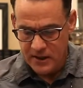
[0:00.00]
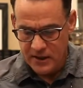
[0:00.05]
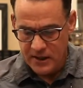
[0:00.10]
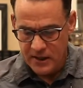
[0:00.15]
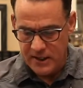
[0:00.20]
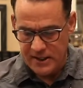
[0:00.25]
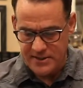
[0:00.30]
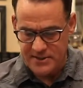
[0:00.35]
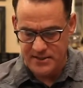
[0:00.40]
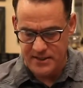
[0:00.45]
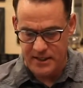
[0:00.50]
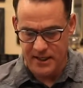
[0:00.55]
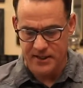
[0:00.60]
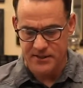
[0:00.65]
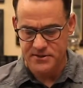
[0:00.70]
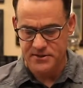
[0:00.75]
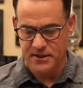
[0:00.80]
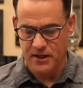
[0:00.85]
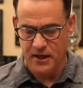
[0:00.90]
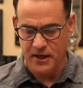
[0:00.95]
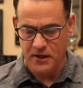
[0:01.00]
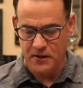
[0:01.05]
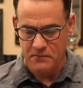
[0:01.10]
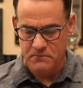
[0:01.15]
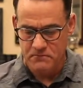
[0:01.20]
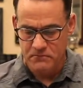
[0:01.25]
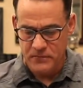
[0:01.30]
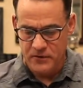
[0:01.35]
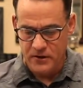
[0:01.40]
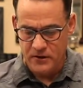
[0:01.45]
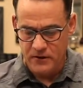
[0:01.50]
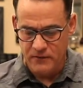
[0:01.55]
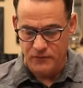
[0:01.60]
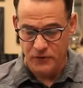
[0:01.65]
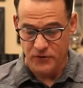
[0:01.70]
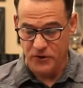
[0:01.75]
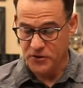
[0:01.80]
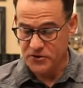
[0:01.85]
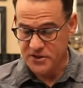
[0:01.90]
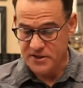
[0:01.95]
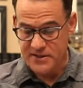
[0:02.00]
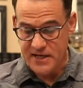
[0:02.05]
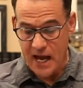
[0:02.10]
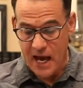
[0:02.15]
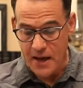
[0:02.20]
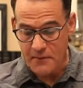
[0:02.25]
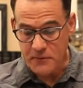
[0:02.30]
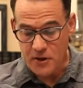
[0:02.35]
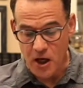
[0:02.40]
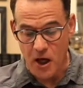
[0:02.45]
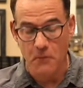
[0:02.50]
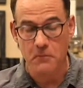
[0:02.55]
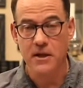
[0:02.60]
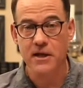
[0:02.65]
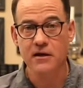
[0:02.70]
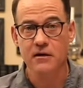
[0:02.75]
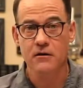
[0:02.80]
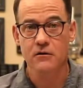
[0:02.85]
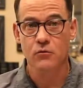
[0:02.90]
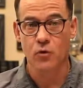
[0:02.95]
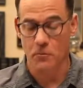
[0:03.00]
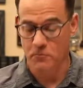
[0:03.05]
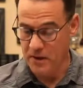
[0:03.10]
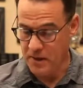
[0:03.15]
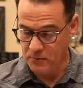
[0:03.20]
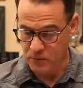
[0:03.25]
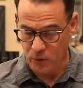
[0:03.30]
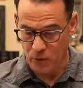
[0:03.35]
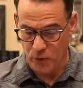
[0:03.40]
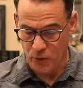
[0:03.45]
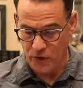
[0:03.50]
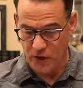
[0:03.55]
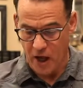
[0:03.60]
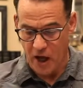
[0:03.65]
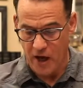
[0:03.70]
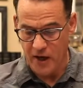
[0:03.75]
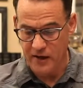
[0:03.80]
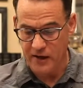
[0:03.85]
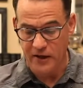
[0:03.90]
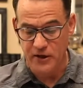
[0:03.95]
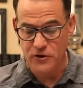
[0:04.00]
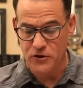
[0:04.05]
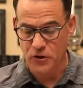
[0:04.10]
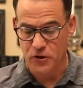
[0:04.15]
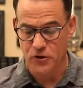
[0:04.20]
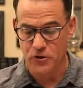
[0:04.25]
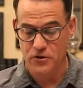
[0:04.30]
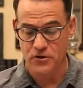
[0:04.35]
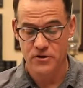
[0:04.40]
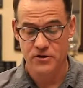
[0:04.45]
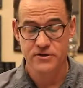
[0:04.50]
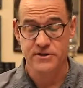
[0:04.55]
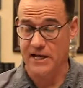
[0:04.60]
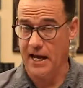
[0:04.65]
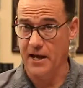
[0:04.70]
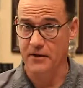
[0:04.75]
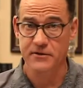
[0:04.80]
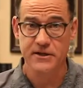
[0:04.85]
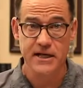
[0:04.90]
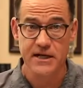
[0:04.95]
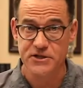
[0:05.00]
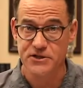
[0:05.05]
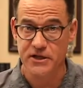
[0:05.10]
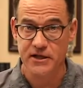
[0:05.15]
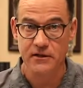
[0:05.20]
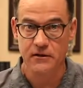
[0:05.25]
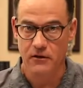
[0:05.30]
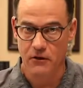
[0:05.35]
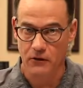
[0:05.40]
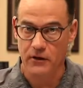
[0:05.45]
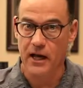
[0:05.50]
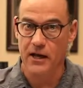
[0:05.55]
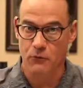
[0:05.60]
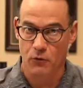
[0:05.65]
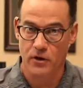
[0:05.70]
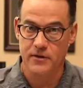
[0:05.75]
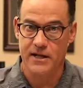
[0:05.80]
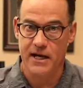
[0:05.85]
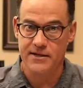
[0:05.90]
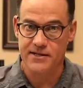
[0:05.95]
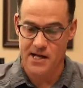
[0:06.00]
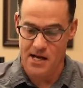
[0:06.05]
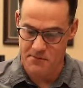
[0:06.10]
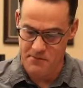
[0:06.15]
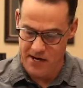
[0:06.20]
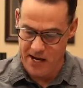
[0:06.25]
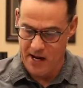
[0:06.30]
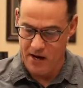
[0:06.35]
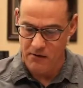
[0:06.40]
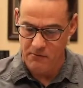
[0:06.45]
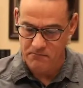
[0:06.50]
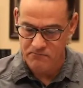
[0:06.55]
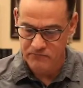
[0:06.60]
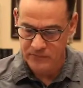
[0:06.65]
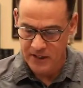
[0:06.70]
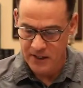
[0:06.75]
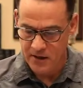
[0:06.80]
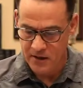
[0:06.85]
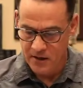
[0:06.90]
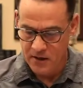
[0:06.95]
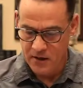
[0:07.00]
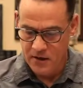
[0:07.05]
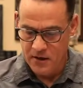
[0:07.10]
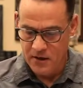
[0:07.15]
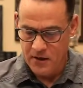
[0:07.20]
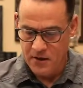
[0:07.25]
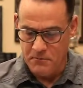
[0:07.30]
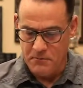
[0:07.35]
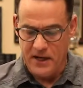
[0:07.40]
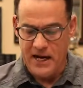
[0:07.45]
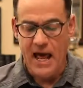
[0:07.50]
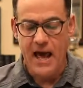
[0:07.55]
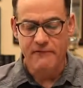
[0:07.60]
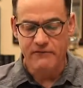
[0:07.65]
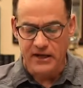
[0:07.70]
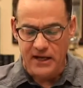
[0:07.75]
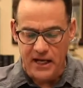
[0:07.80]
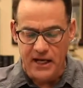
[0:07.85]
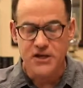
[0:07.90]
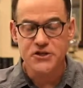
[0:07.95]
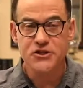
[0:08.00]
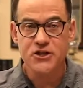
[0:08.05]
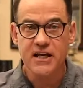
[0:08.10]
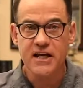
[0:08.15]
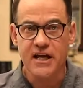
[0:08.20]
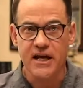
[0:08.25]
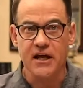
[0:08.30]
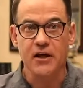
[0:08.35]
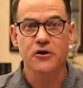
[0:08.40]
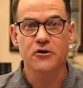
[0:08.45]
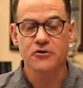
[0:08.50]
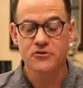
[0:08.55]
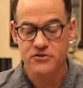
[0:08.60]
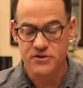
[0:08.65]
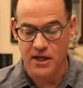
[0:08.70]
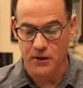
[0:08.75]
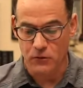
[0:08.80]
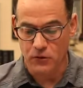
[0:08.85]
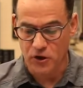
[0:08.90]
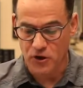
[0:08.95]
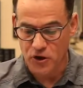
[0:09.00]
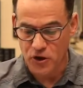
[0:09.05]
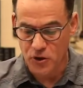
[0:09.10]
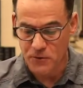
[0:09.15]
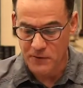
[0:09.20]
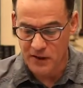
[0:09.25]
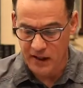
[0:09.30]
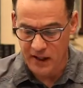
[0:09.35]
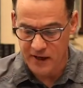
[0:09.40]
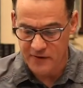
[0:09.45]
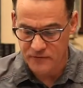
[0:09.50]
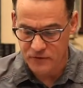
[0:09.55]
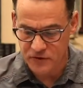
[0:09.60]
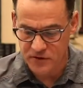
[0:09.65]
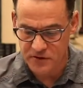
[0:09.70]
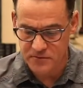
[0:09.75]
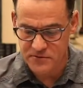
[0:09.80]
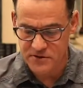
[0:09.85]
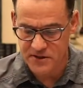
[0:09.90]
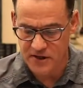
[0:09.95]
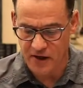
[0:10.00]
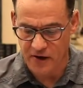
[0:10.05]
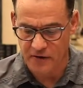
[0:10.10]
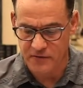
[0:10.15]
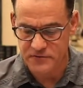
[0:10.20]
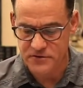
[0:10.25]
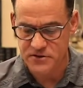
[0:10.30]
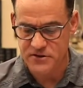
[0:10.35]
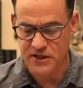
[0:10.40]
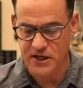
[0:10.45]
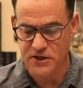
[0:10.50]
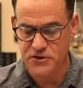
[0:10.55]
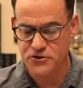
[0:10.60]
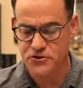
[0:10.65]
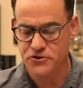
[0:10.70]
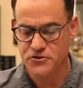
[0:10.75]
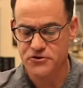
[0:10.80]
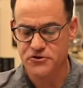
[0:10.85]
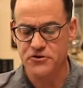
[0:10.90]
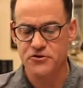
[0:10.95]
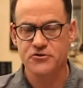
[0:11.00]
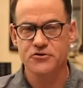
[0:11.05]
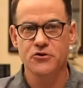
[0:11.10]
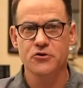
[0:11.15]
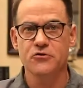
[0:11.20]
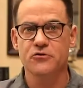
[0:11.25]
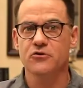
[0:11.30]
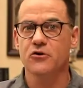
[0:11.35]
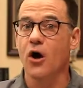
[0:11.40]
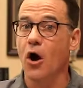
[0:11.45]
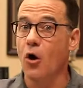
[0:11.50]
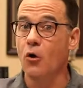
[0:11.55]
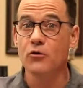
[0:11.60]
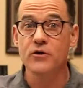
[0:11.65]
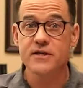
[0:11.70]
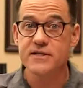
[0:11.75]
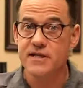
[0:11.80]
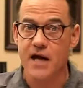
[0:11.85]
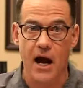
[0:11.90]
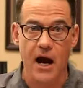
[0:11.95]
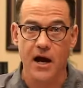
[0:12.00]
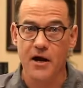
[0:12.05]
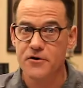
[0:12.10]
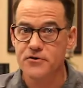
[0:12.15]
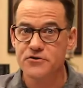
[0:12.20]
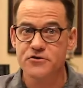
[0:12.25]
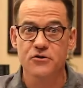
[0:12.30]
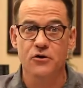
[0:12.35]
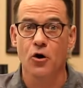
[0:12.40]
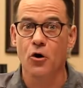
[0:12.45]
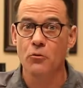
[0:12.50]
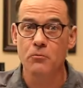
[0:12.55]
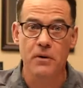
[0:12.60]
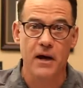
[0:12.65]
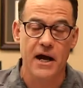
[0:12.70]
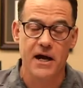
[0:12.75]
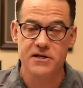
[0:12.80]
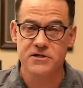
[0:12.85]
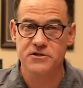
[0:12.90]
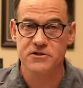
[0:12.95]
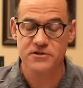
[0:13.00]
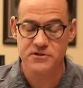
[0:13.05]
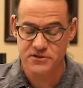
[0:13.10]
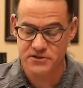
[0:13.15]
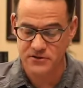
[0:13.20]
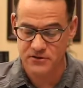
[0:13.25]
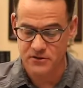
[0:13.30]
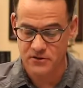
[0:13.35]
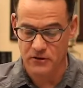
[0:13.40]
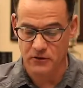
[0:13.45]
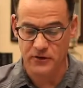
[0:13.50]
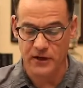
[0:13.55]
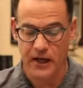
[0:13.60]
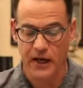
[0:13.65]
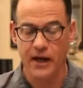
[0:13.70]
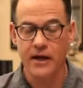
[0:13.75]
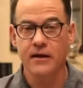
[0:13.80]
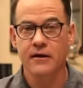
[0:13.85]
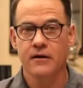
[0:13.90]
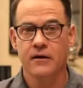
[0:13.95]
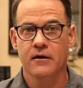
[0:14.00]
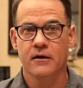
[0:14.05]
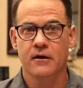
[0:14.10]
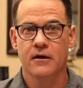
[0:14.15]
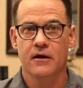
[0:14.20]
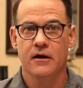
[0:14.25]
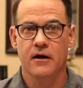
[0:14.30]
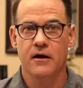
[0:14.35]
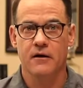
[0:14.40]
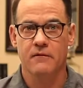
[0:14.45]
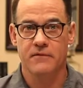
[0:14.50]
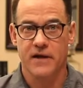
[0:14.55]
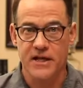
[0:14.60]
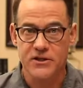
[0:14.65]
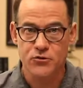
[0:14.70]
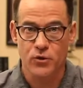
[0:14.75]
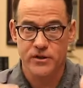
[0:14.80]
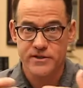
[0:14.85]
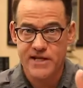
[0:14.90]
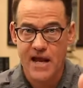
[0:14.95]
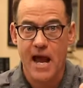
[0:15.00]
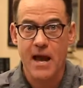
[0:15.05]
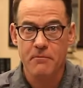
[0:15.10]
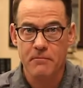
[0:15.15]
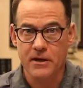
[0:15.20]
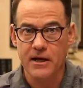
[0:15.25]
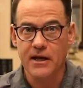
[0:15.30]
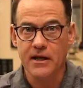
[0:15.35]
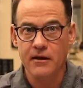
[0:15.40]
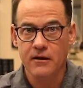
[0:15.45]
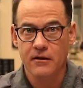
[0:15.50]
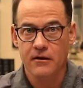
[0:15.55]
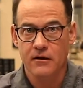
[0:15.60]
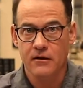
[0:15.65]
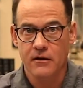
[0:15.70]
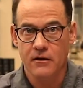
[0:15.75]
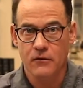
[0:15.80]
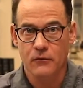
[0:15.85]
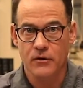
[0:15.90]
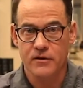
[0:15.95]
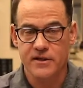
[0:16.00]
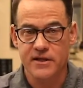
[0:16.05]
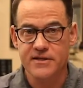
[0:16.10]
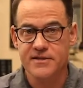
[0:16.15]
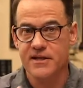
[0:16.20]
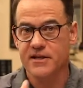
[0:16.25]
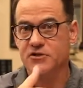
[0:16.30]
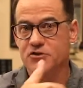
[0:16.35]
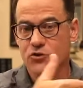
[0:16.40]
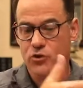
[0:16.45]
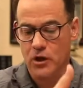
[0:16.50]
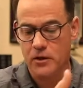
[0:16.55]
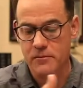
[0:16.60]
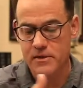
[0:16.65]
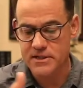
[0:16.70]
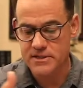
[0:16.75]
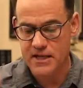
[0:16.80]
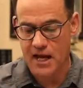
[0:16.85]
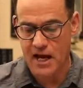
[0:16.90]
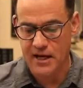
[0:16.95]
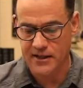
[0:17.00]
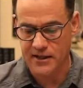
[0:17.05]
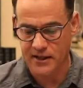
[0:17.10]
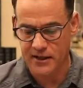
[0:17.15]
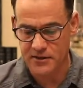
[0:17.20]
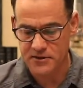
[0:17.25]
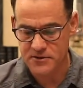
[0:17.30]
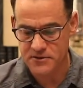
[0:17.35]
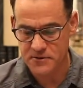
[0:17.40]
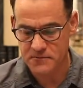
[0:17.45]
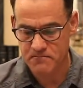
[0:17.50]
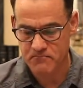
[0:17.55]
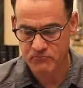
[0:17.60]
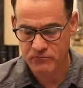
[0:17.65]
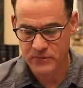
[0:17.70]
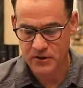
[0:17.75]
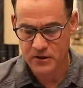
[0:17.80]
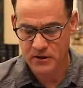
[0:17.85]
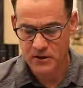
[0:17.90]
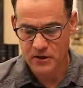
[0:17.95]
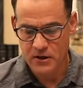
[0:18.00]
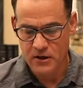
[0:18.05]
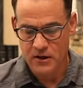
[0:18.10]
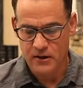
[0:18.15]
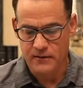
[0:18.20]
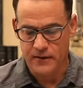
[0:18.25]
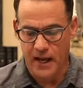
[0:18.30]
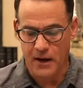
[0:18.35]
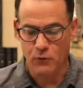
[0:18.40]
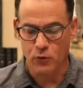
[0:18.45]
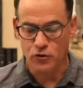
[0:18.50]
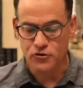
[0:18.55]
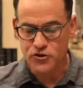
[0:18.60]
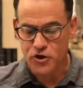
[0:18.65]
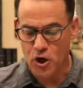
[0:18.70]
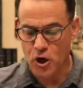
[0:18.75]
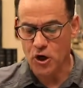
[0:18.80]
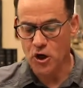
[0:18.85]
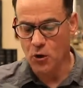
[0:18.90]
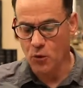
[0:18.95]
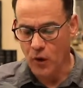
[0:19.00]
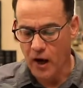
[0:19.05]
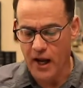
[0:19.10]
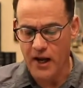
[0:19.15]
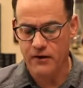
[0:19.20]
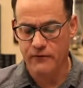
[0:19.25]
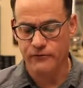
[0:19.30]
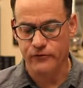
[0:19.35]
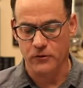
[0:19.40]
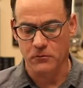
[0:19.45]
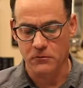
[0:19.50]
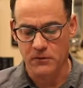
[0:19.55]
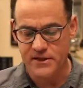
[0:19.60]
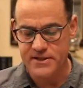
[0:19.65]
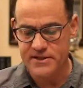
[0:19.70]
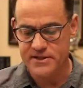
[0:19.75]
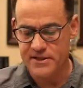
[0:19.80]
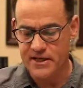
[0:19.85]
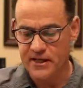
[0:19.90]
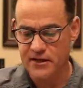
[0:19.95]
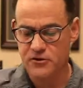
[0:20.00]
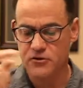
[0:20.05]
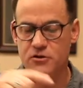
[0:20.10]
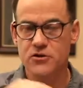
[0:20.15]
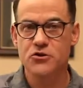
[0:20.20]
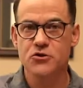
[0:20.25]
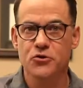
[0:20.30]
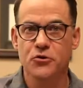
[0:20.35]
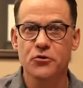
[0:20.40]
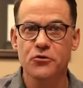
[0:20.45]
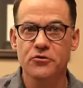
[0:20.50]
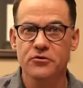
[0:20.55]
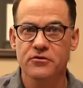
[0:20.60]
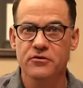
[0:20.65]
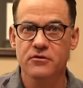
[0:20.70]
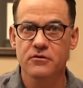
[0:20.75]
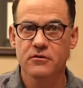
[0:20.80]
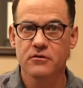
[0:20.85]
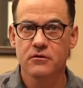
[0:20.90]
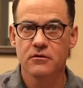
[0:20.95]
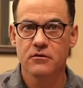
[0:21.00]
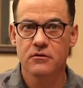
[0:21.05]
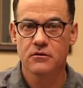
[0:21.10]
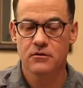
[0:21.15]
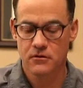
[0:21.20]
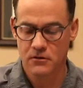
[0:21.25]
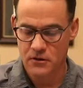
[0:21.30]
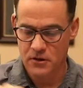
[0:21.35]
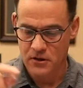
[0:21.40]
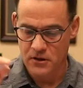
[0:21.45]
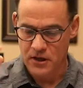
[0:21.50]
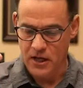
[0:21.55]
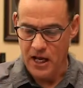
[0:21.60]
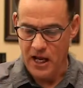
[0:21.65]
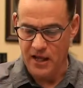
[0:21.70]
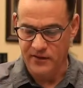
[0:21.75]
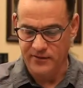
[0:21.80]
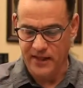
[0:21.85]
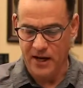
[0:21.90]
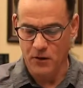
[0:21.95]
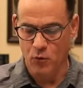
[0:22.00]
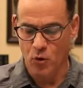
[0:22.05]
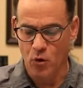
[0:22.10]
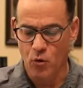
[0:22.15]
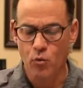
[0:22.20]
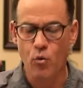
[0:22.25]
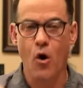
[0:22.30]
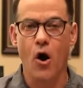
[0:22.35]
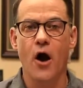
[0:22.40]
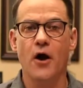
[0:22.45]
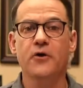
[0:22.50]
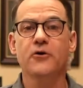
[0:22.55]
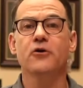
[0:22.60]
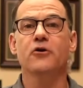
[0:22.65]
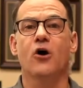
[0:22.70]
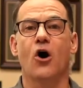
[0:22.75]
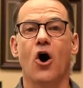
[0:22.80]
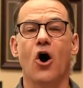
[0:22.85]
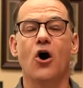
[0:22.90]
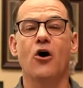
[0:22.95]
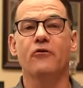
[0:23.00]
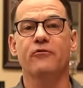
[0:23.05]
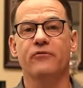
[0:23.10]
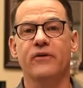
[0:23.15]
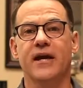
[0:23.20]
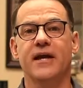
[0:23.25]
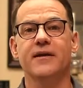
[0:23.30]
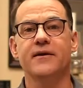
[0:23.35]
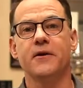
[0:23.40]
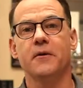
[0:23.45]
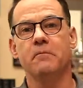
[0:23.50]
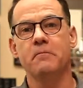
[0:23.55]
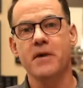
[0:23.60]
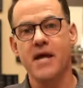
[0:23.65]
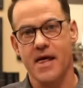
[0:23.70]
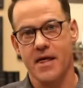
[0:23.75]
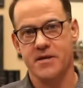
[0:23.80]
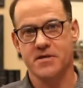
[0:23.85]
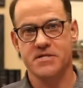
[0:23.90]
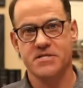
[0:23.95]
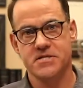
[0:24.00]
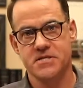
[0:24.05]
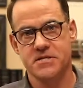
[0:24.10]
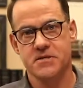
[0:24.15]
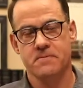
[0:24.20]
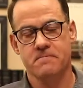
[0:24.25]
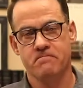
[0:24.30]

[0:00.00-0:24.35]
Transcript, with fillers: He says, uh, For there's a time coming when people will not endure sound teaching. Okay, we're in that time now. But having itching ears, they will accumulate for themselves teachers to suit their own desires, their own passions, okay? Uh, that's what's happening with these extremist ideas. They will turn away from listening to the truth and they will wander off into myths.